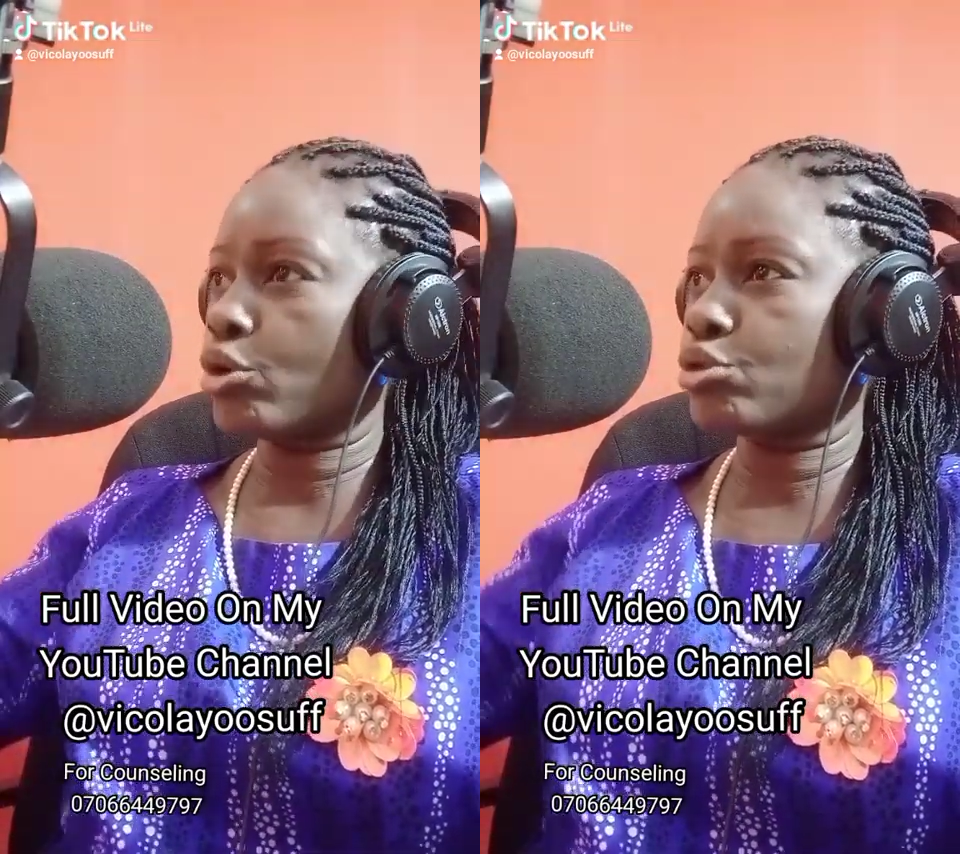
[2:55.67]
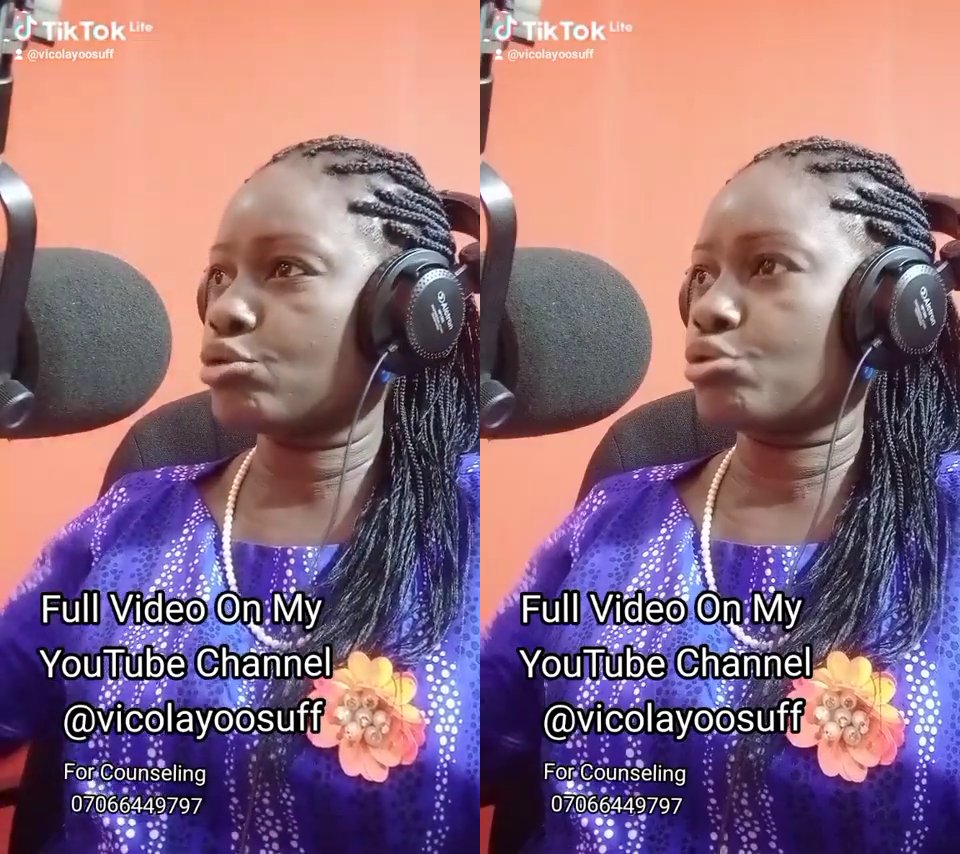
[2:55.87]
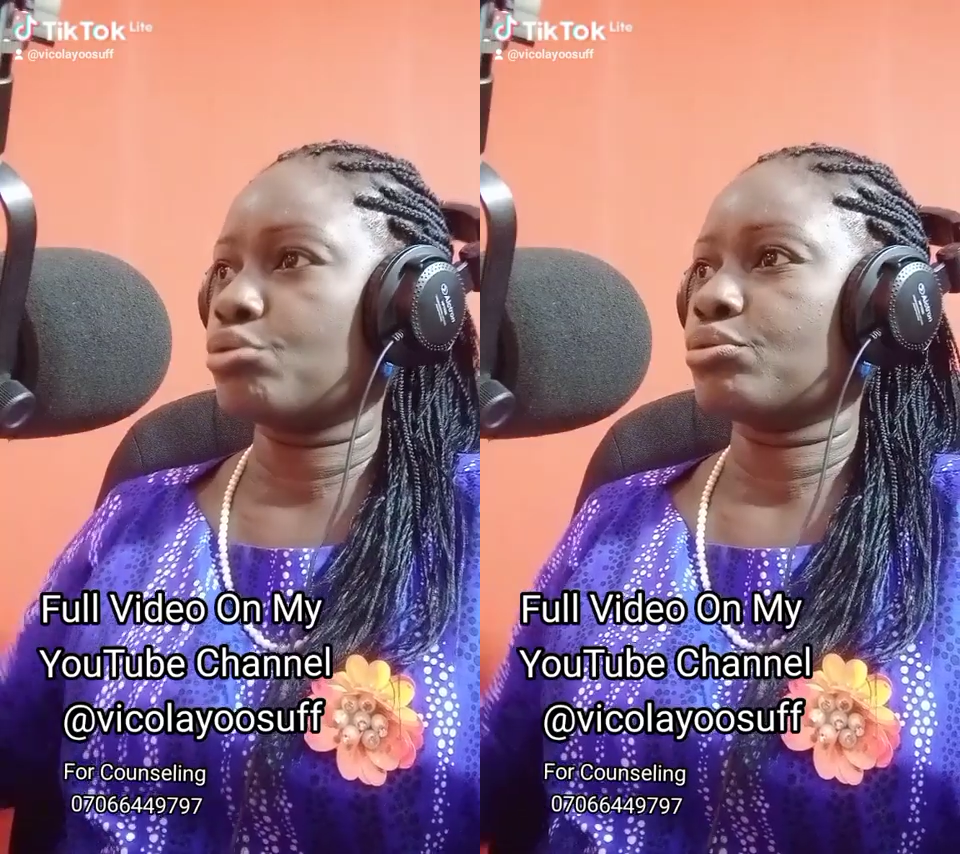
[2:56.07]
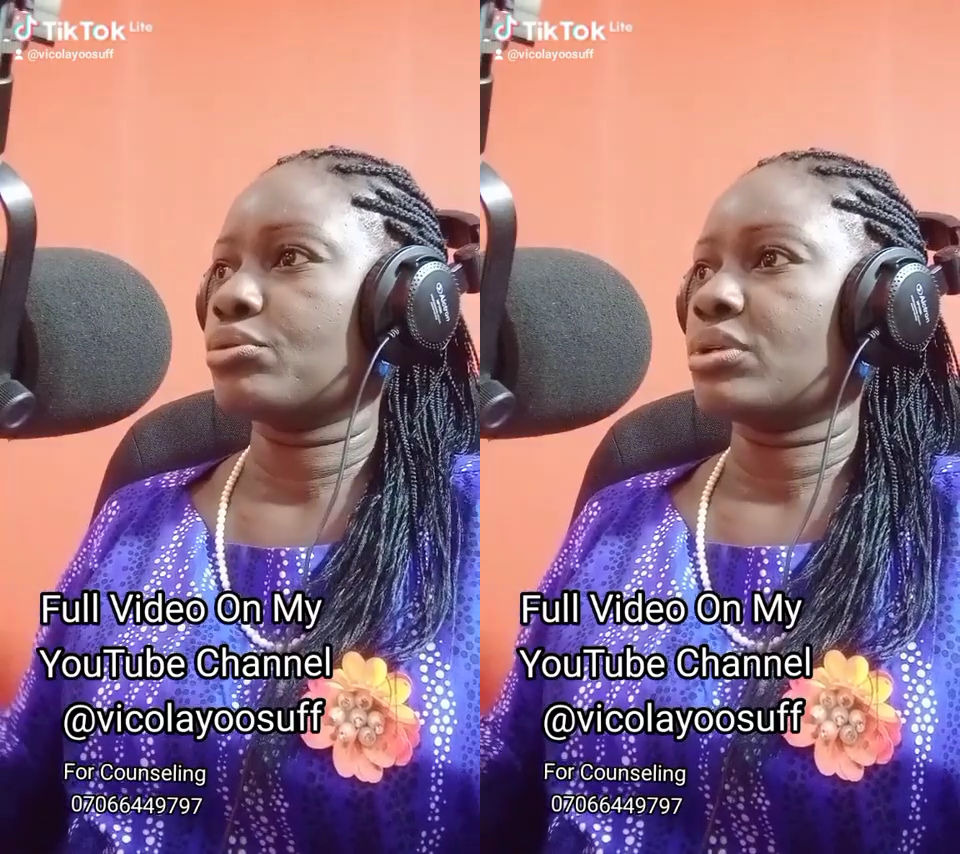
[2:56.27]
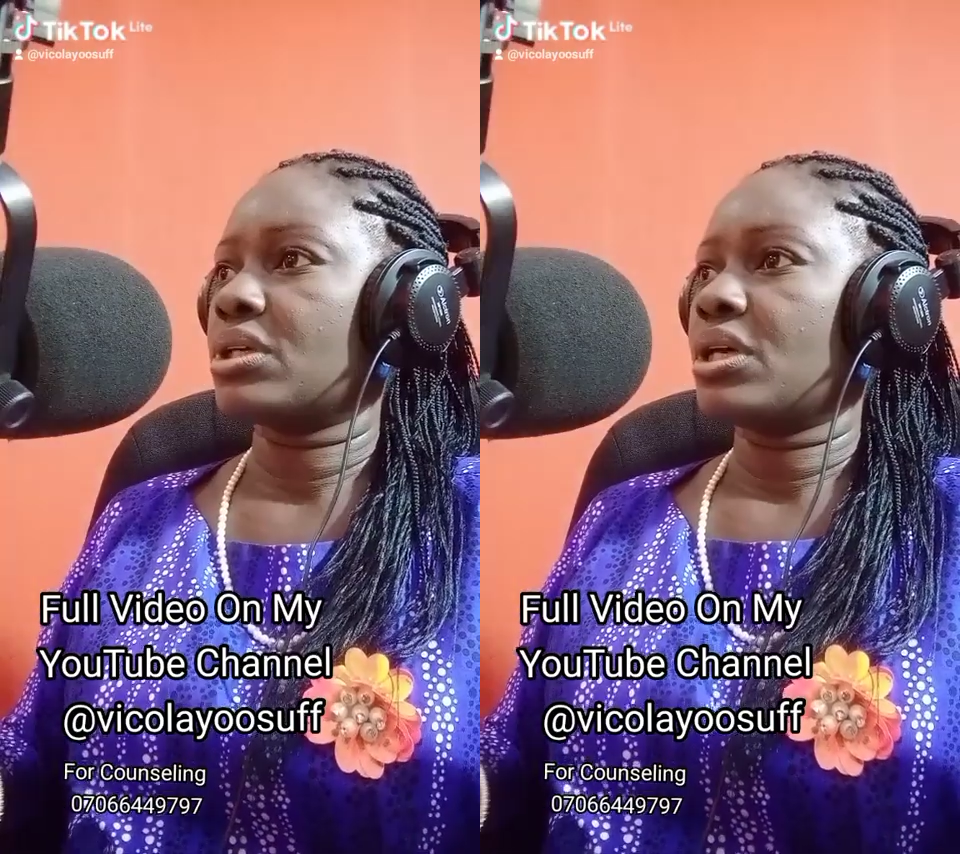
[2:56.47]
ought to,
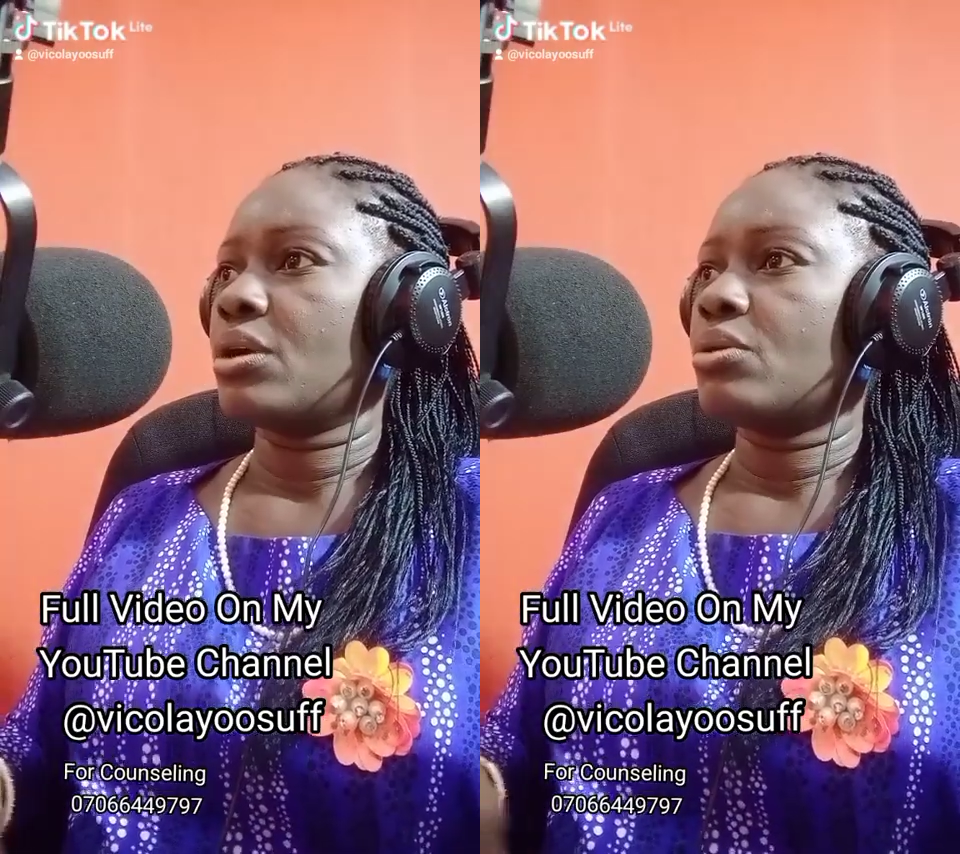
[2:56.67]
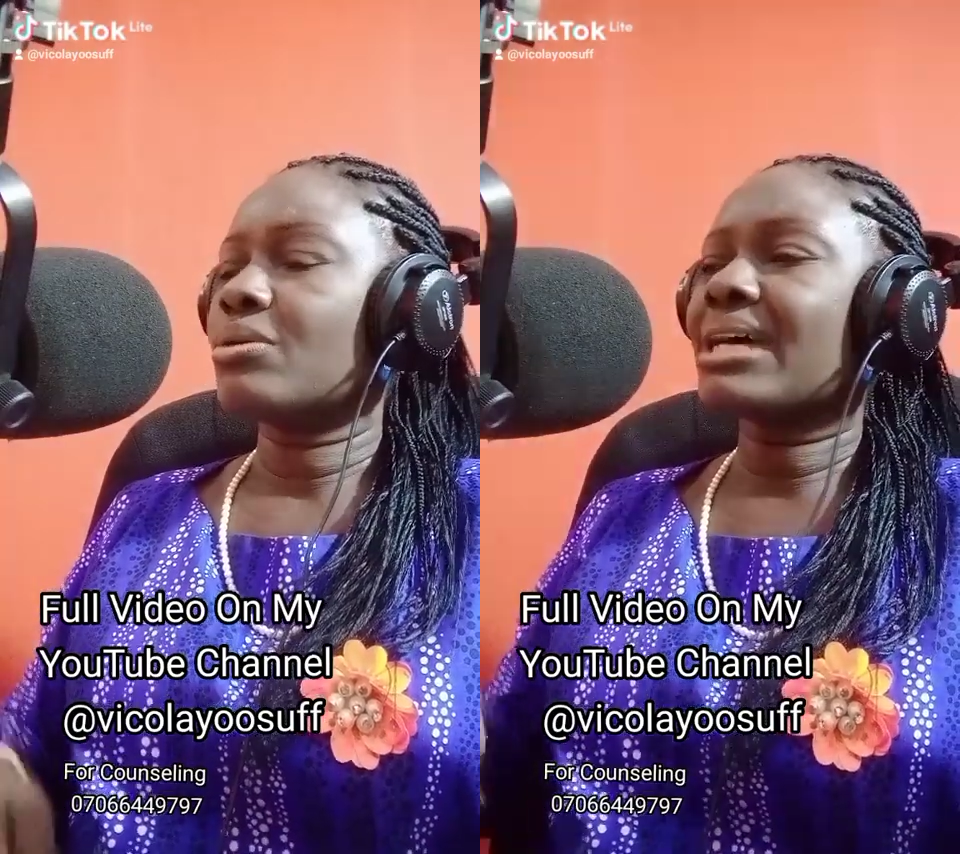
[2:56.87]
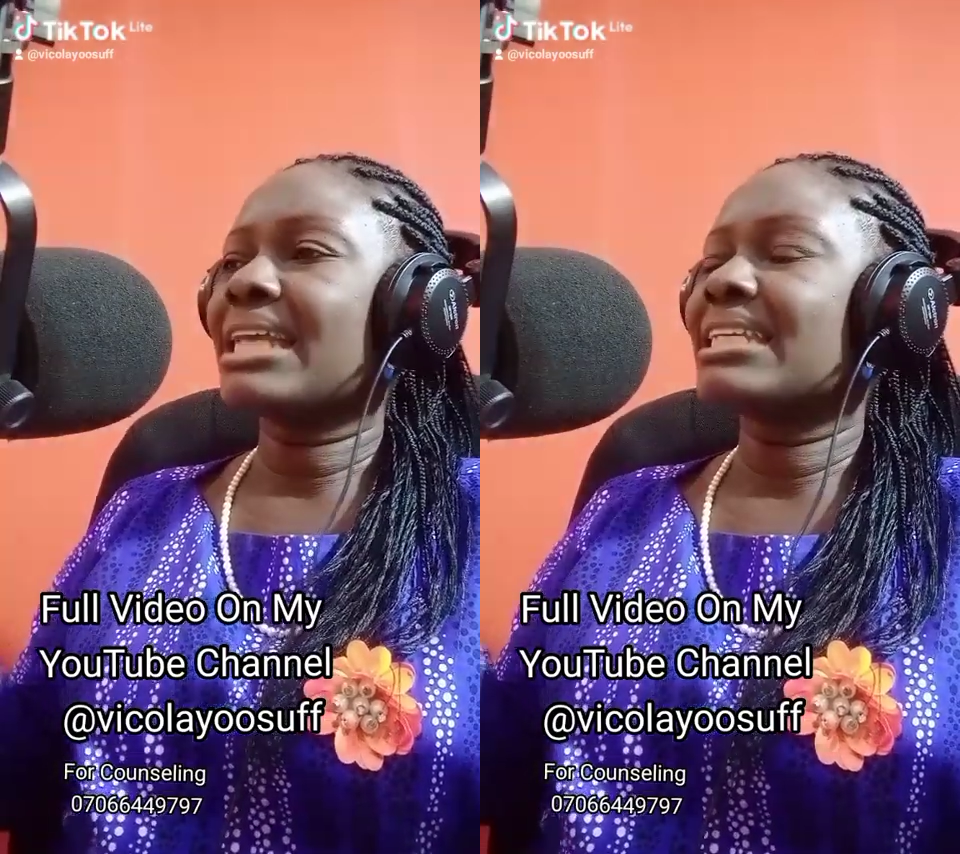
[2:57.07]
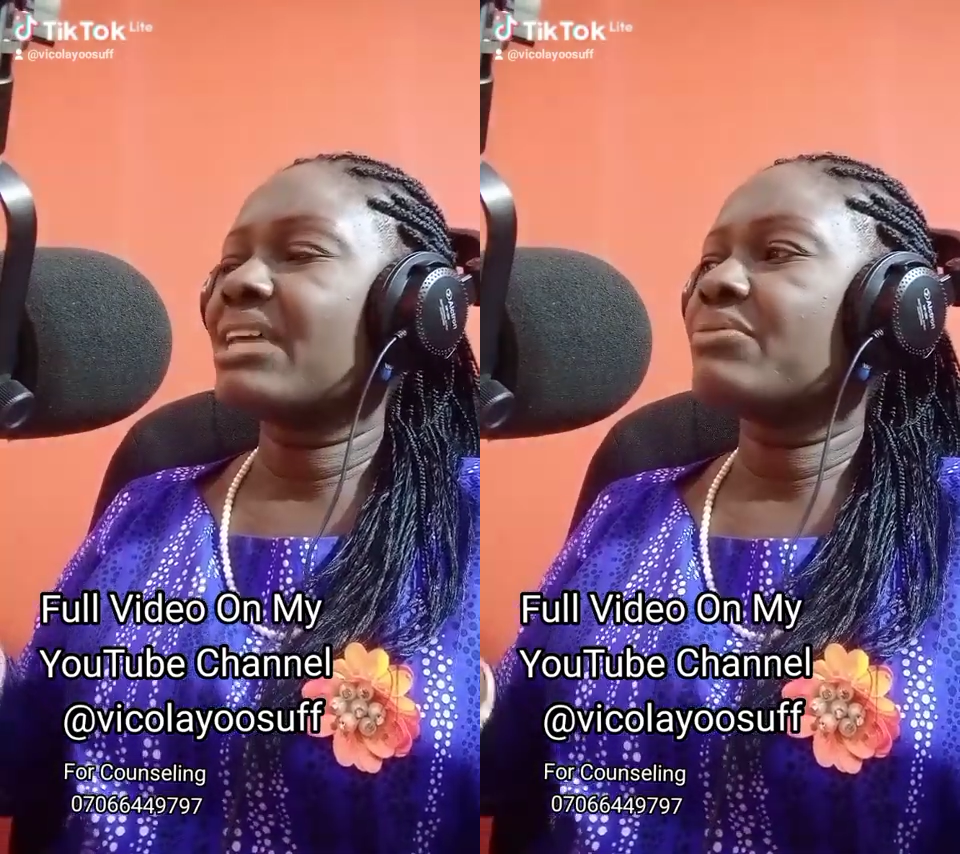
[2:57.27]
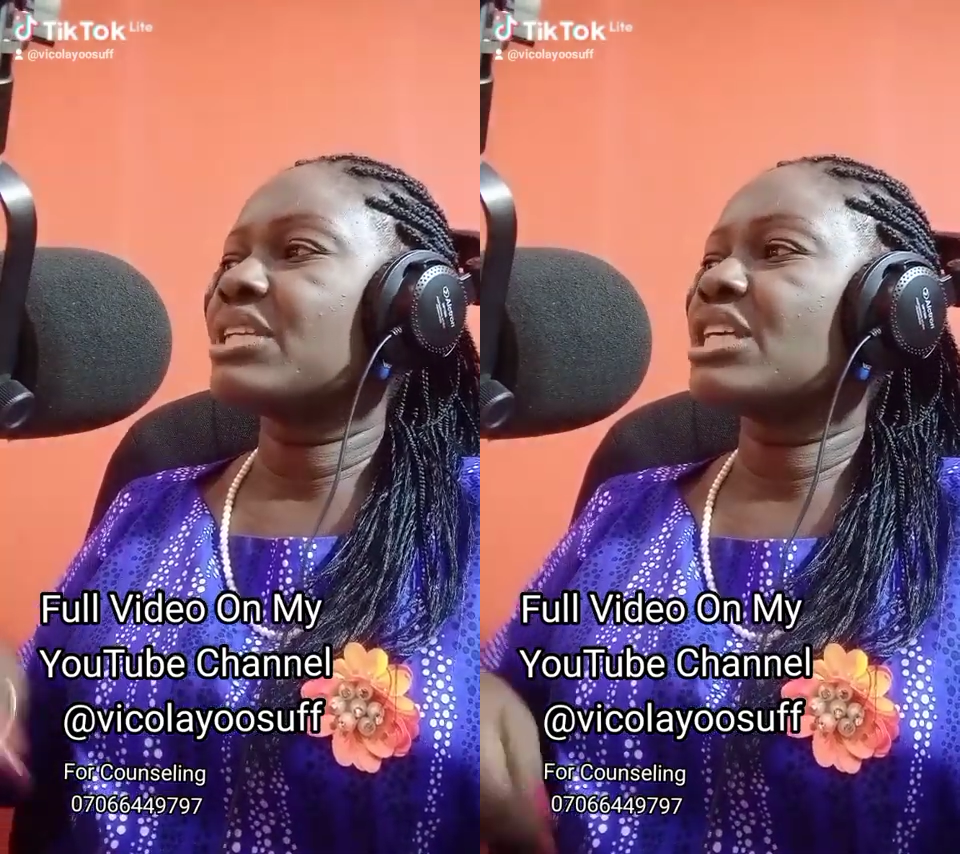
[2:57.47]
look at
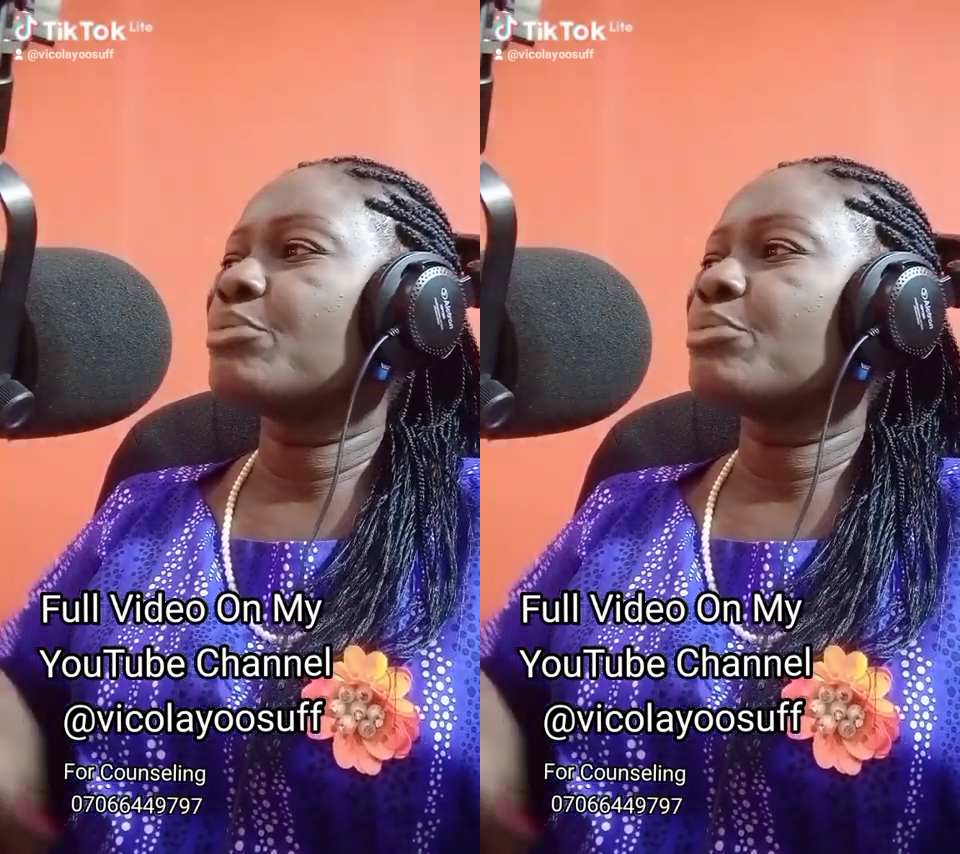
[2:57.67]
David.